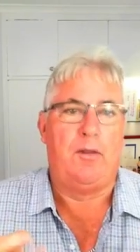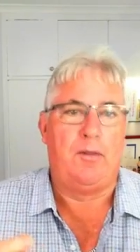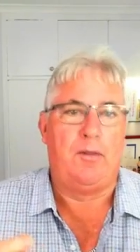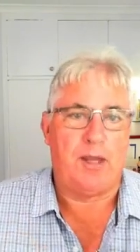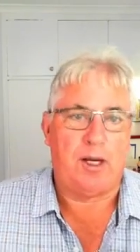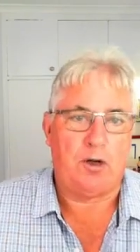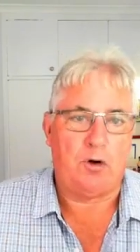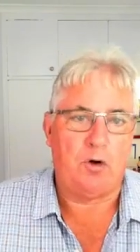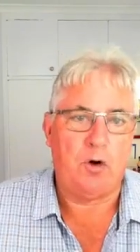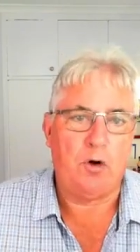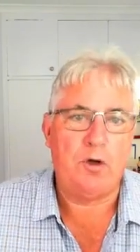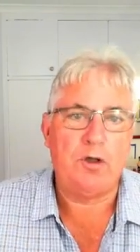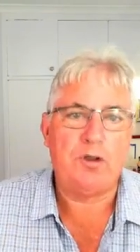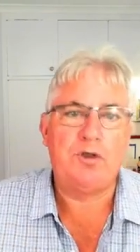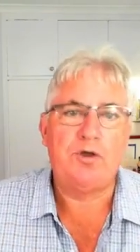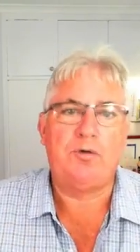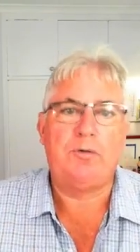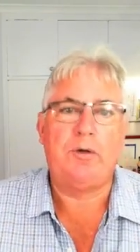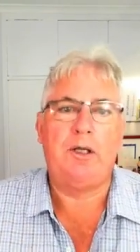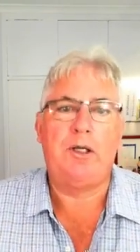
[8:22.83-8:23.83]
then
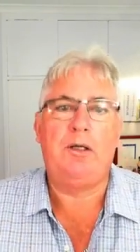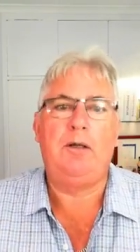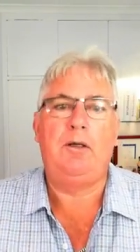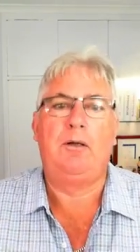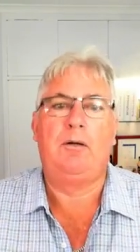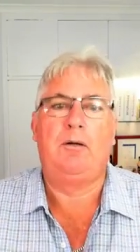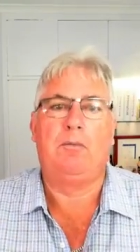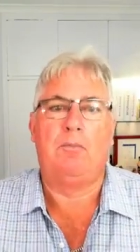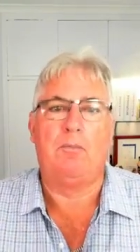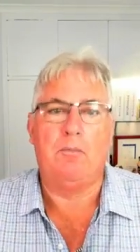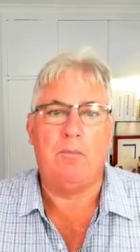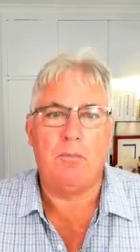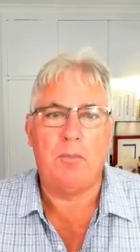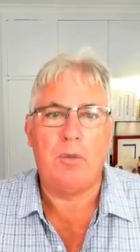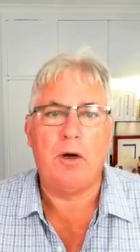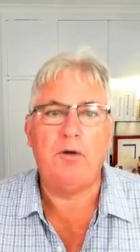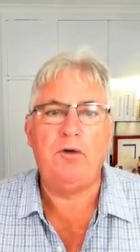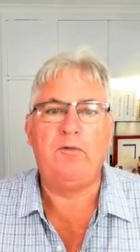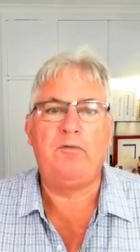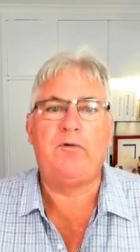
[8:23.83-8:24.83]
nurturing
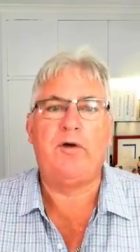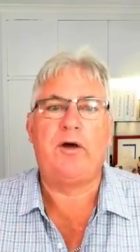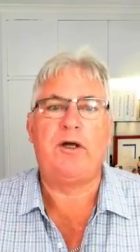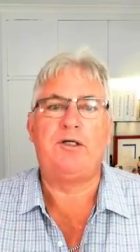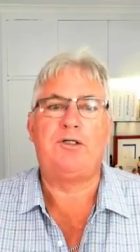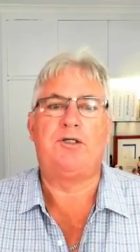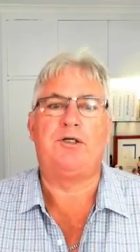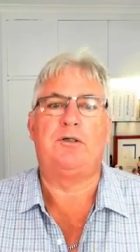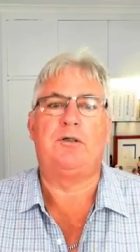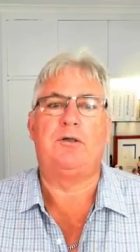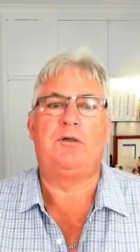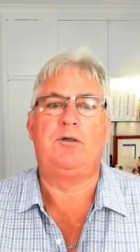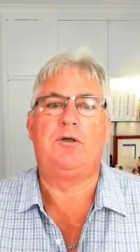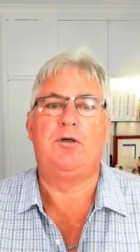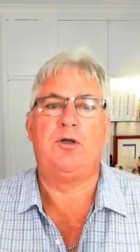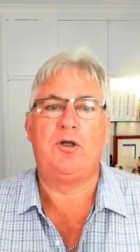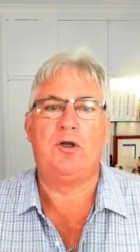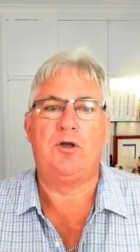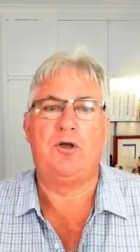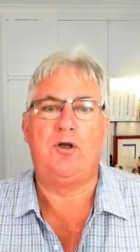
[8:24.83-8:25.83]
motivation
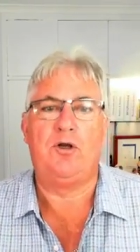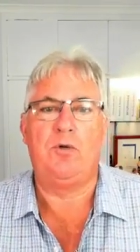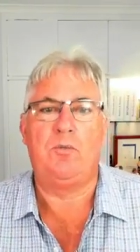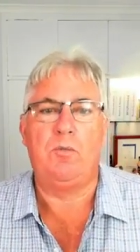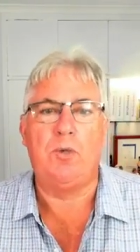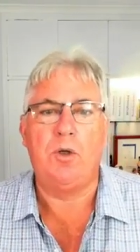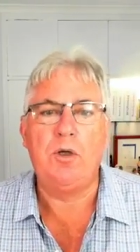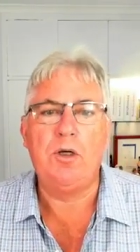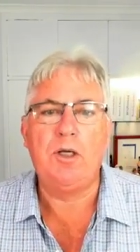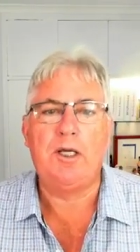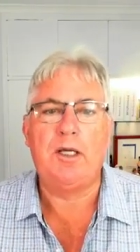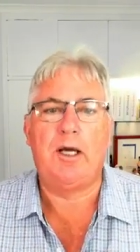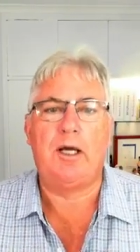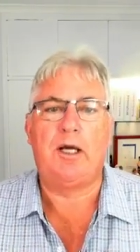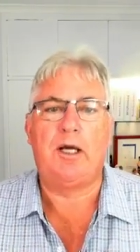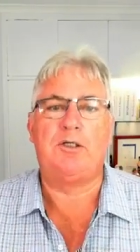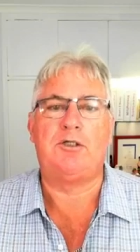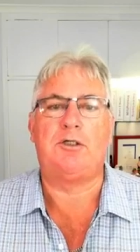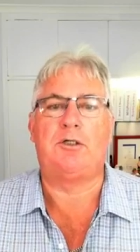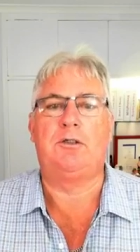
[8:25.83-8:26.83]

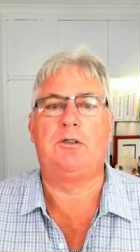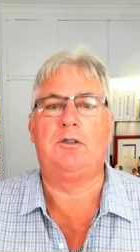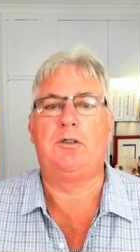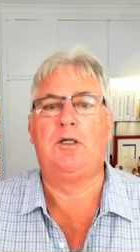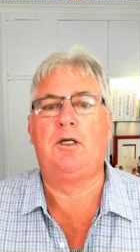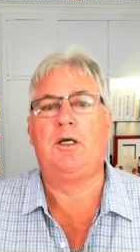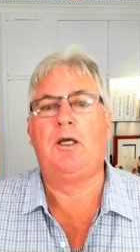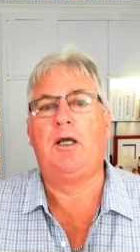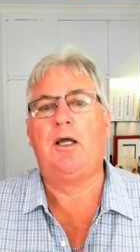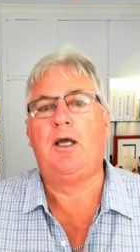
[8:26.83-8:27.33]
communication